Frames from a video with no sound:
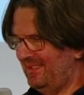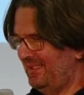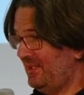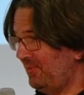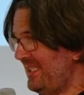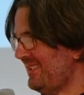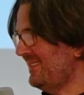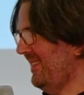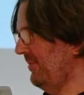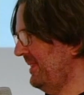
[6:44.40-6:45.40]

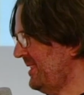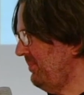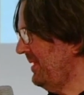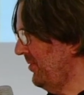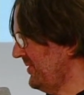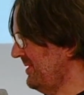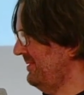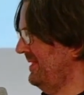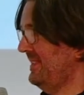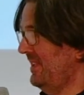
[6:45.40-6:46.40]
increases the risk because
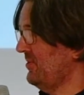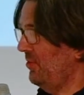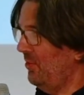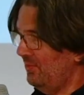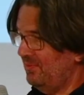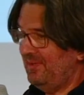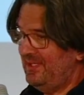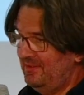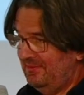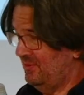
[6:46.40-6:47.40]
it's
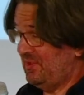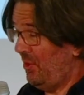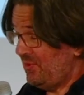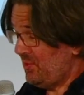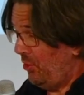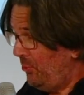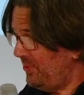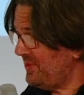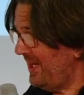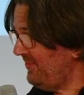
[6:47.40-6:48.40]
also
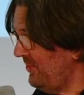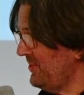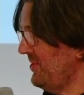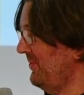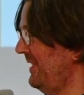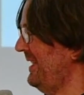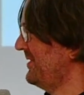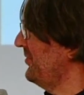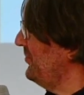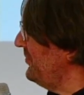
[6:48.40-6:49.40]
opened up for
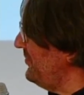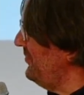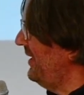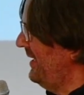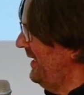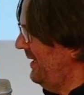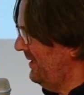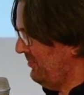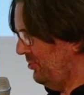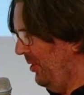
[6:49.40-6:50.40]
surveillance. So could you
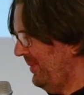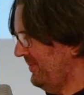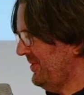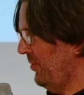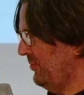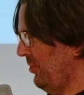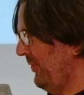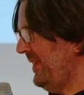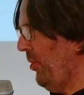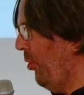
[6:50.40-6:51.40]
comment on
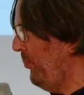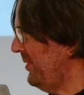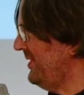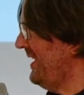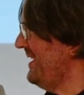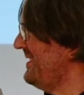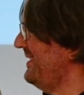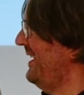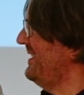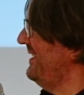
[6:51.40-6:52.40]
the openness
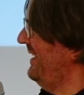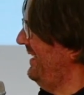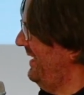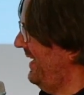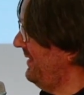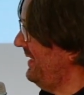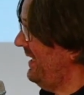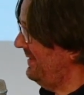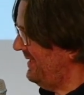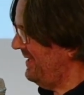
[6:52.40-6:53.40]
as
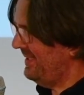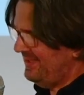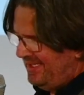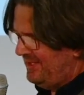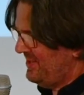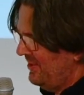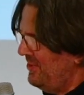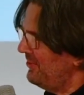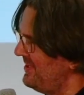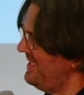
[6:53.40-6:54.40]
a
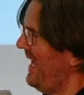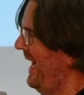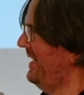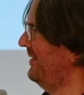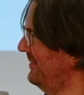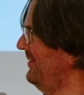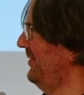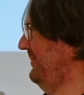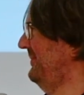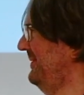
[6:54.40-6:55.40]
security angle of?